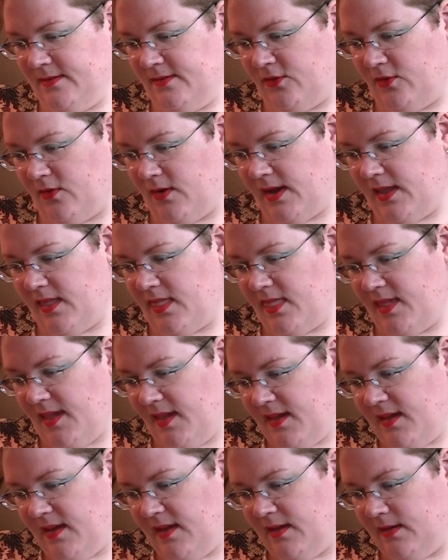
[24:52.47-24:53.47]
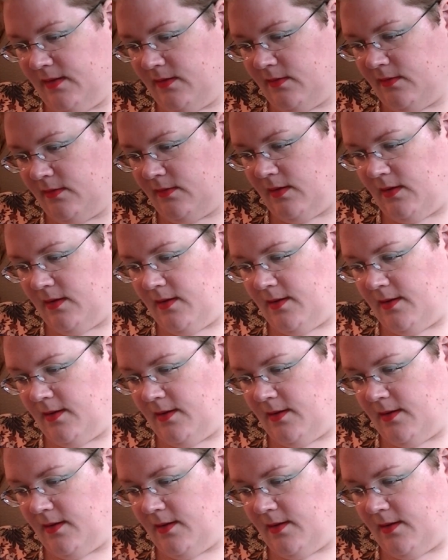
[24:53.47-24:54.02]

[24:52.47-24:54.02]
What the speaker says: So I think it's